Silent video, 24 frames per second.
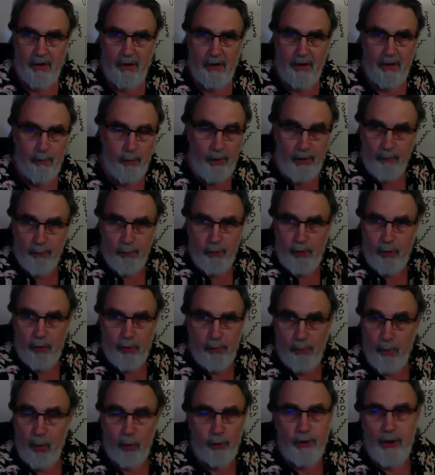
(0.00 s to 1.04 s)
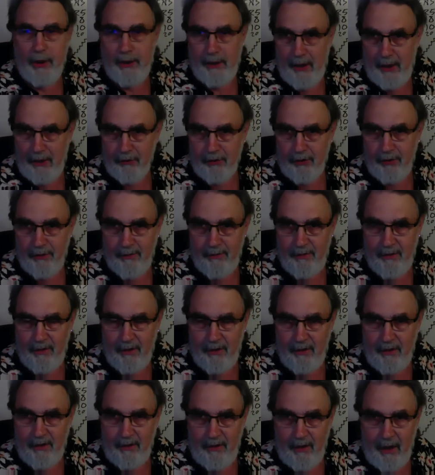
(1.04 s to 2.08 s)
We're doing multitasking.
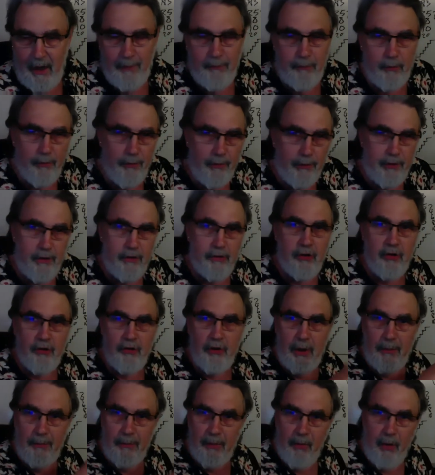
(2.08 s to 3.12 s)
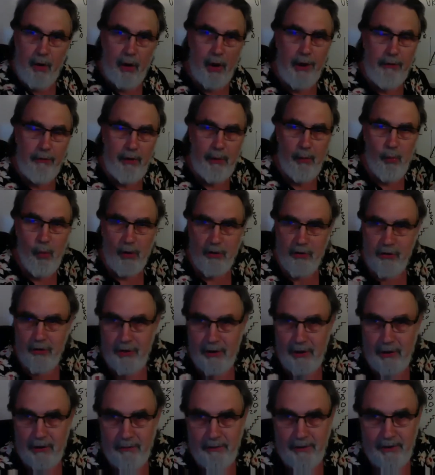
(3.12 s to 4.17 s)
I'm doing the dishes, I'm doing the laundry, I'm watching
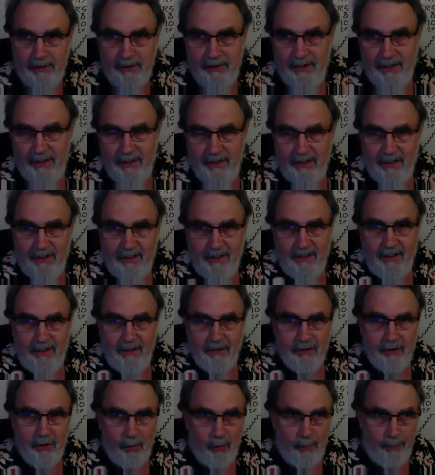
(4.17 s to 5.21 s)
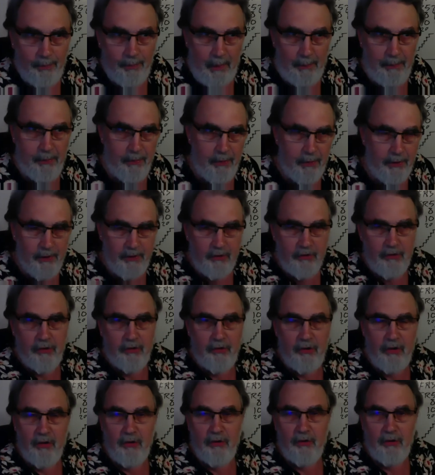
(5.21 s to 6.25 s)
TV. So I put the dishes
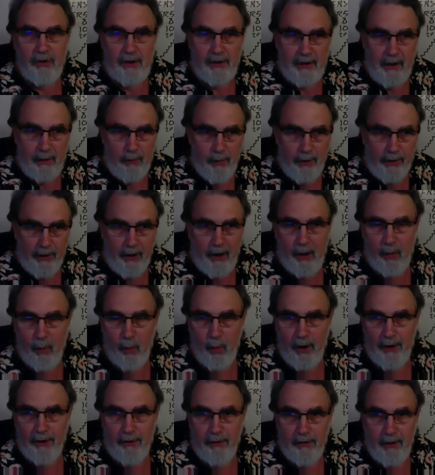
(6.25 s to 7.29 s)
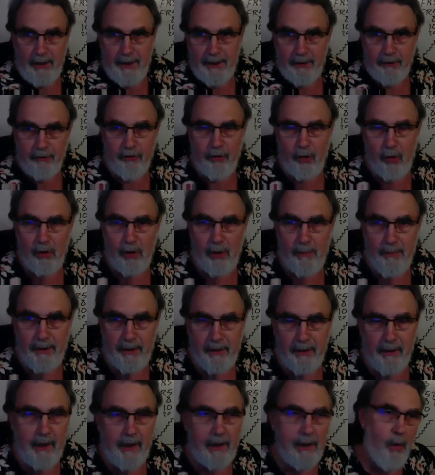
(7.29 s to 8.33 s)
in the sink, I run in hot water, I let it soak a
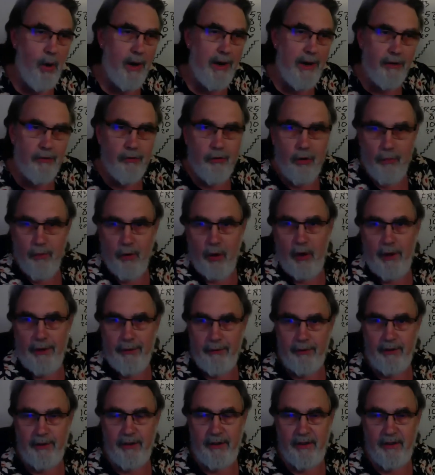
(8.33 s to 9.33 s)
minute, I go out and I start the laundry.